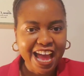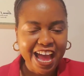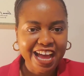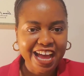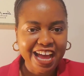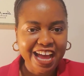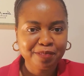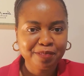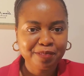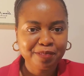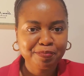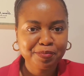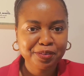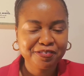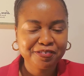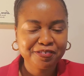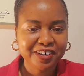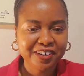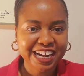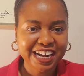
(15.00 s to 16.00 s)
Happy
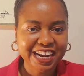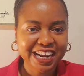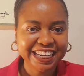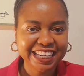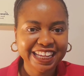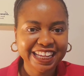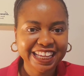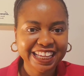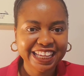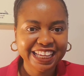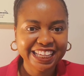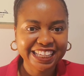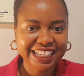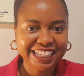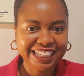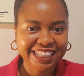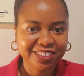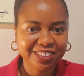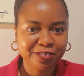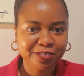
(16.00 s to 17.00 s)

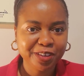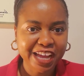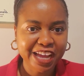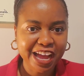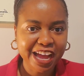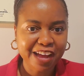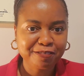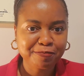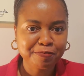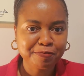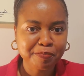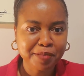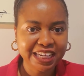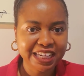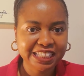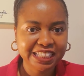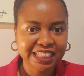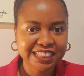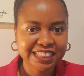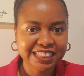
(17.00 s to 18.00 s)
Friday. We have
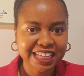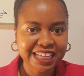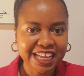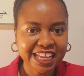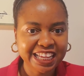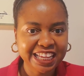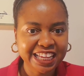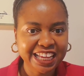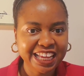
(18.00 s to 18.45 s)
made it and